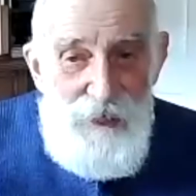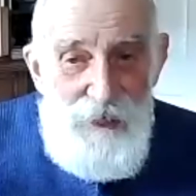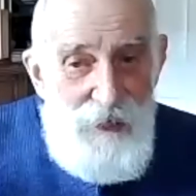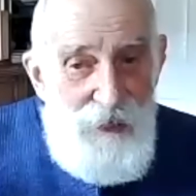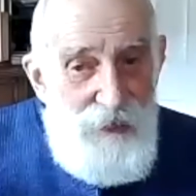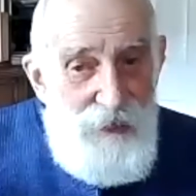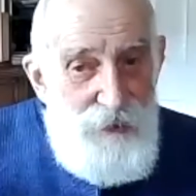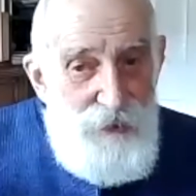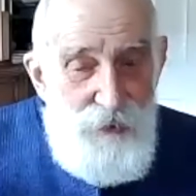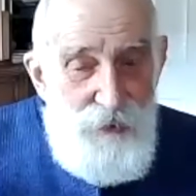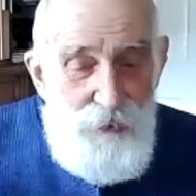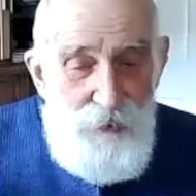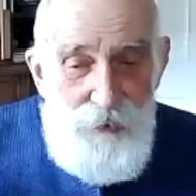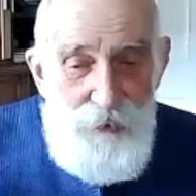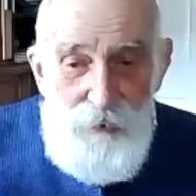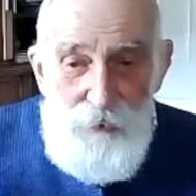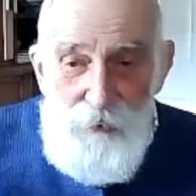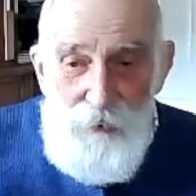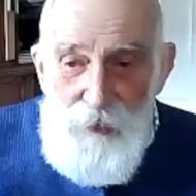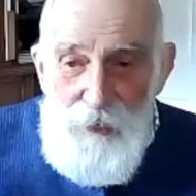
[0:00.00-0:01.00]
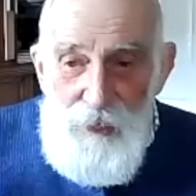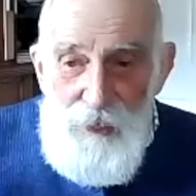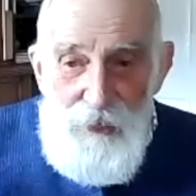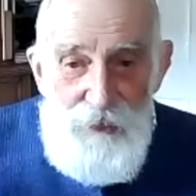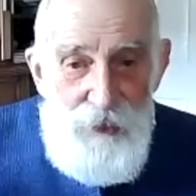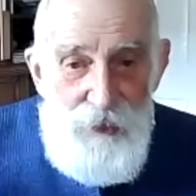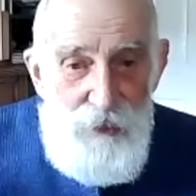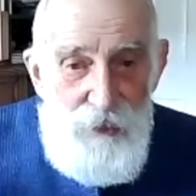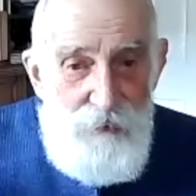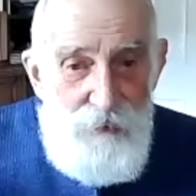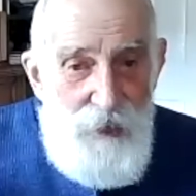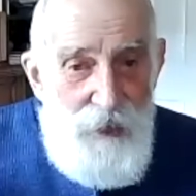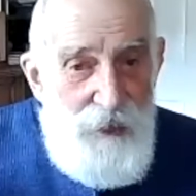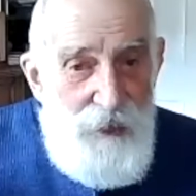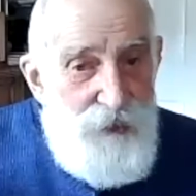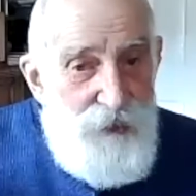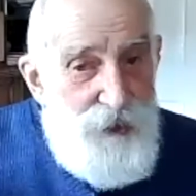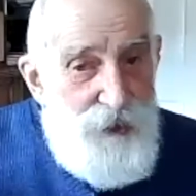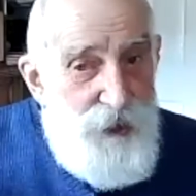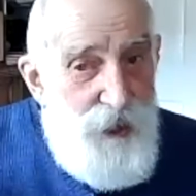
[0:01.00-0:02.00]
I assure you, it's only
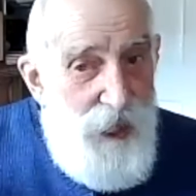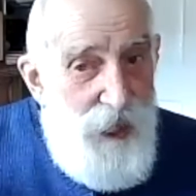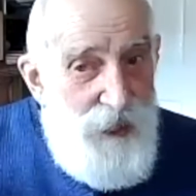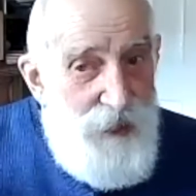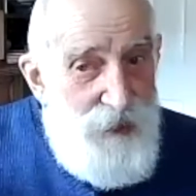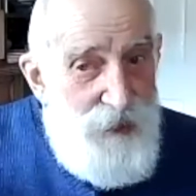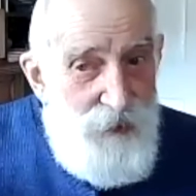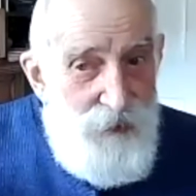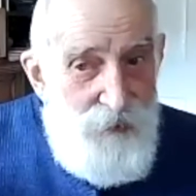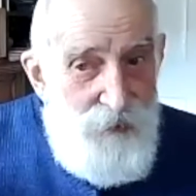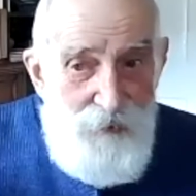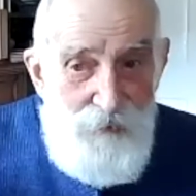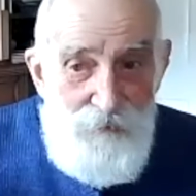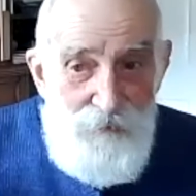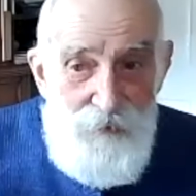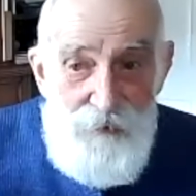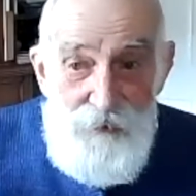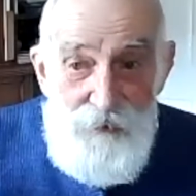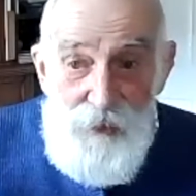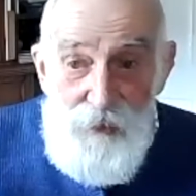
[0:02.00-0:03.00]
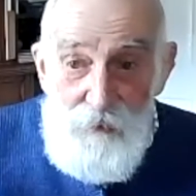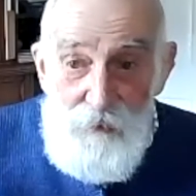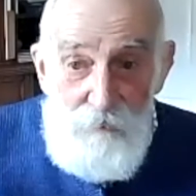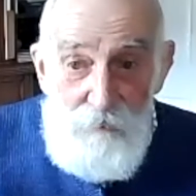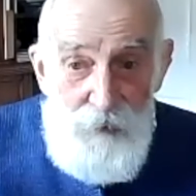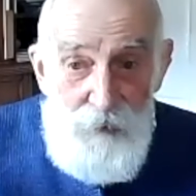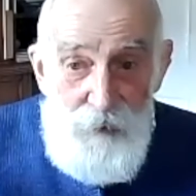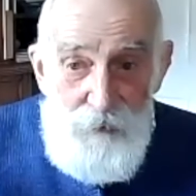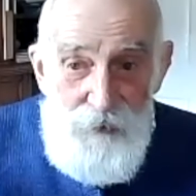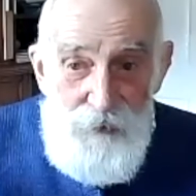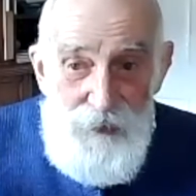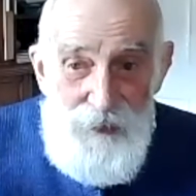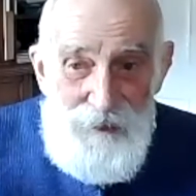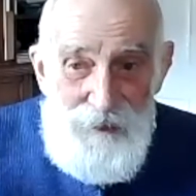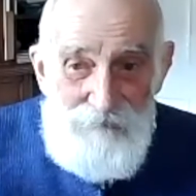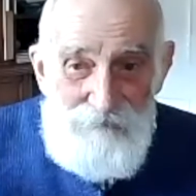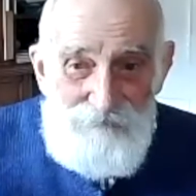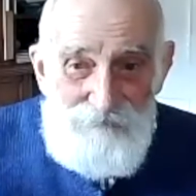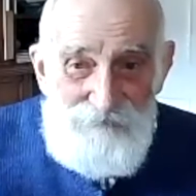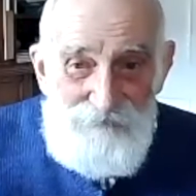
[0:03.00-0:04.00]
a shadow of the real beauty
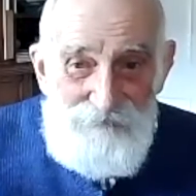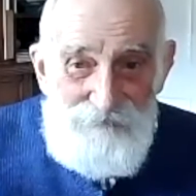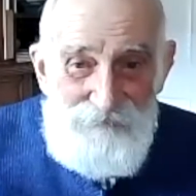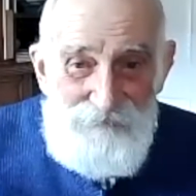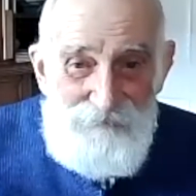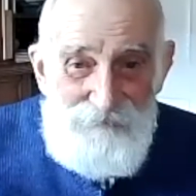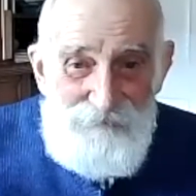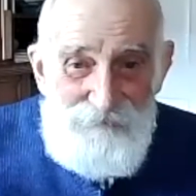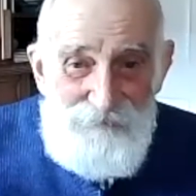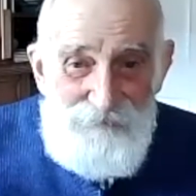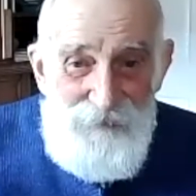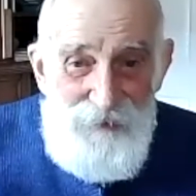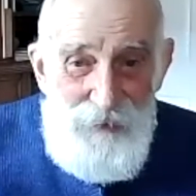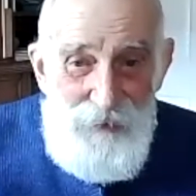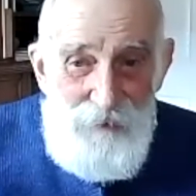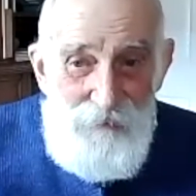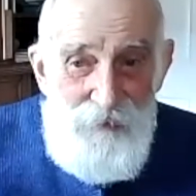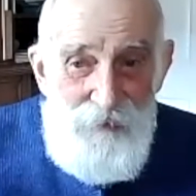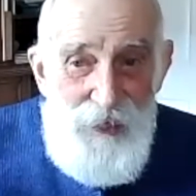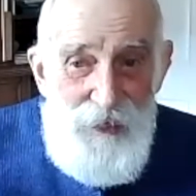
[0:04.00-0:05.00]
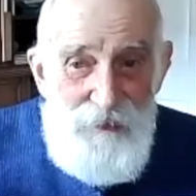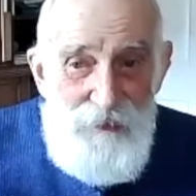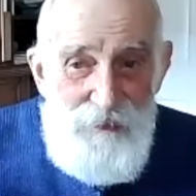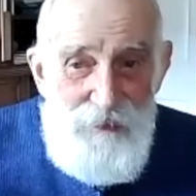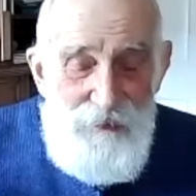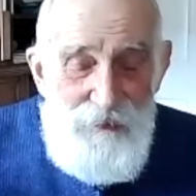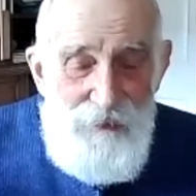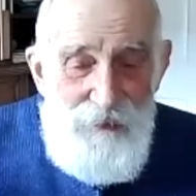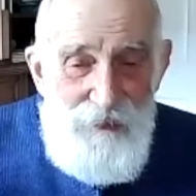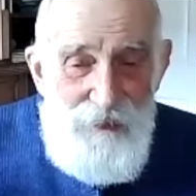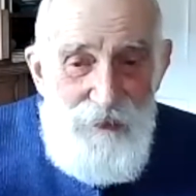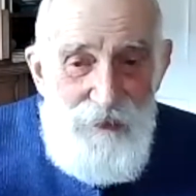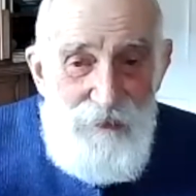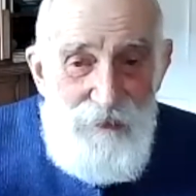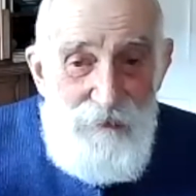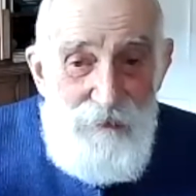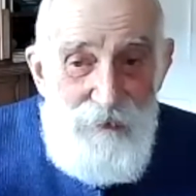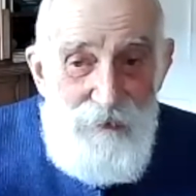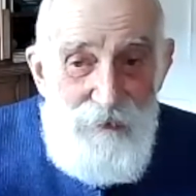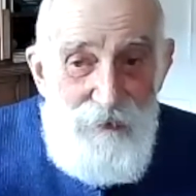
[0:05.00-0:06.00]
of that
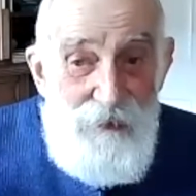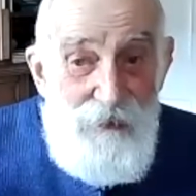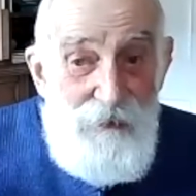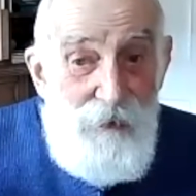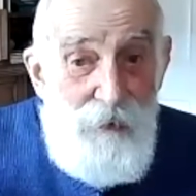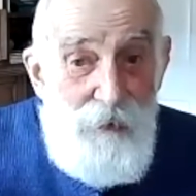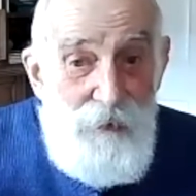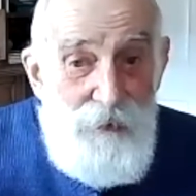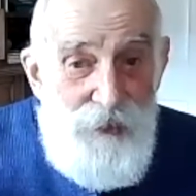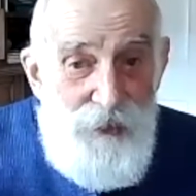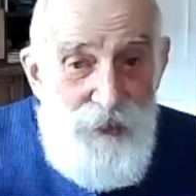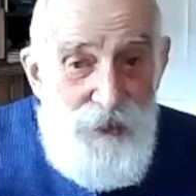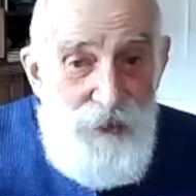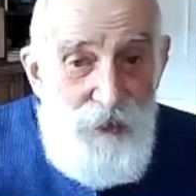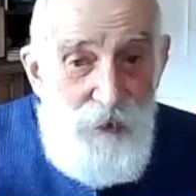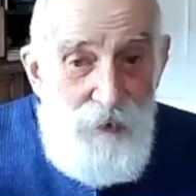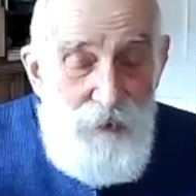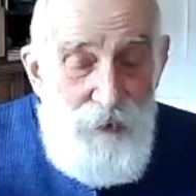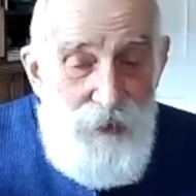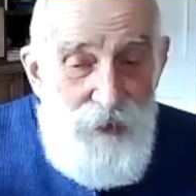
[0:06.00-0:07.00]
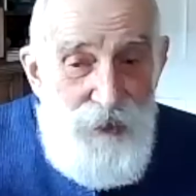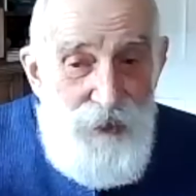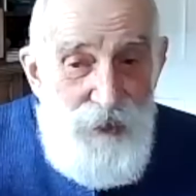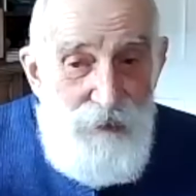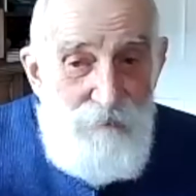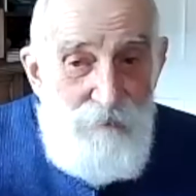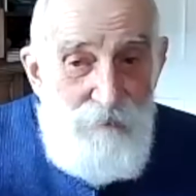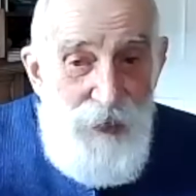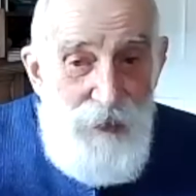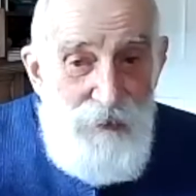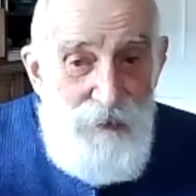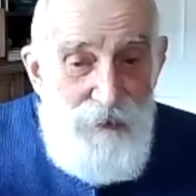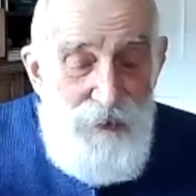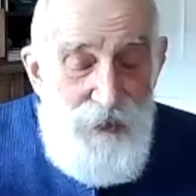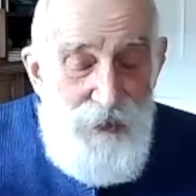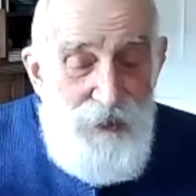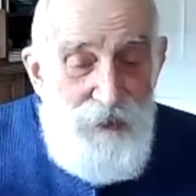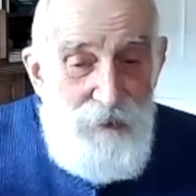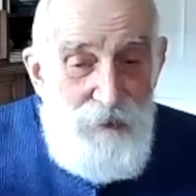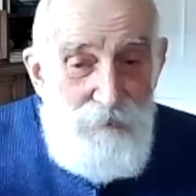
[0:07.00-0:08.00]

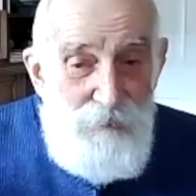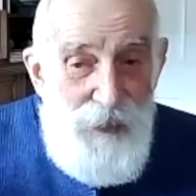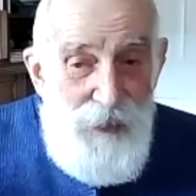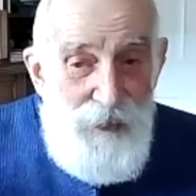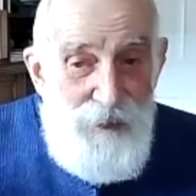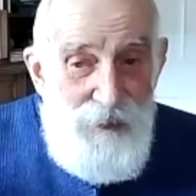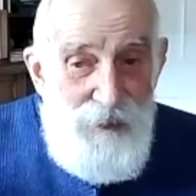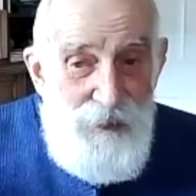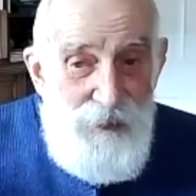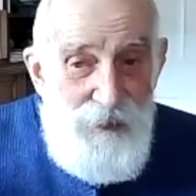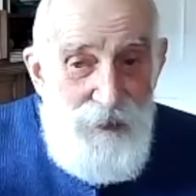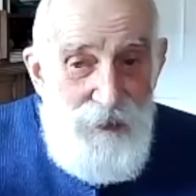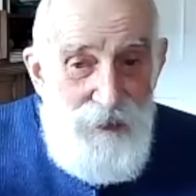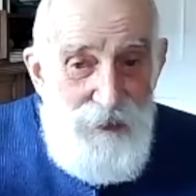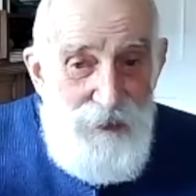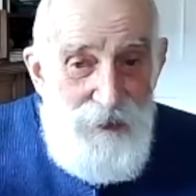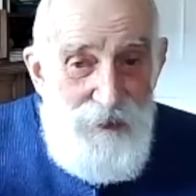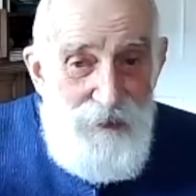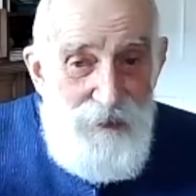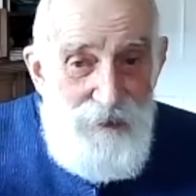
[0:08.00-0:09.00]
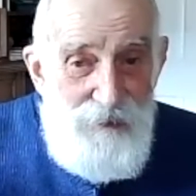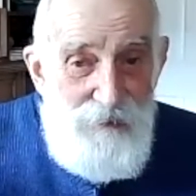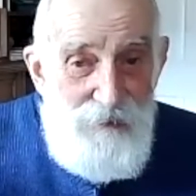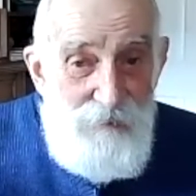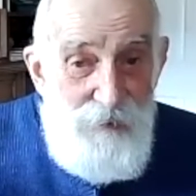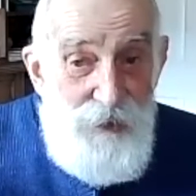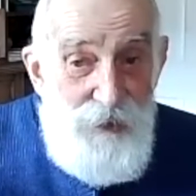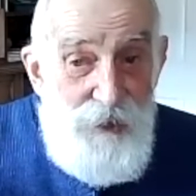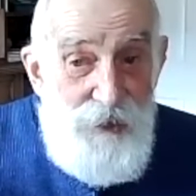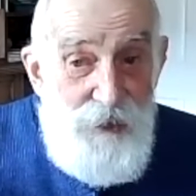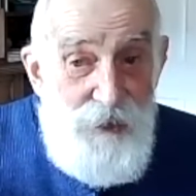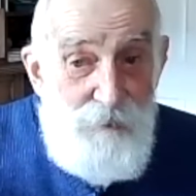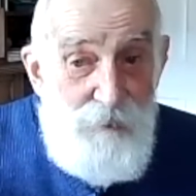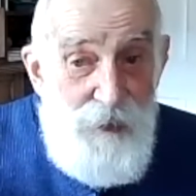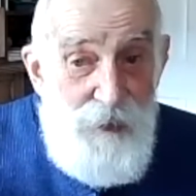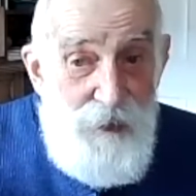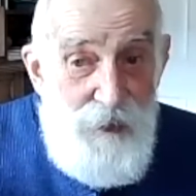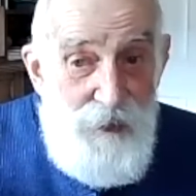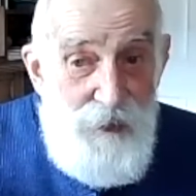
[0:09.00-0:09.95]
original paradise, which is spirit.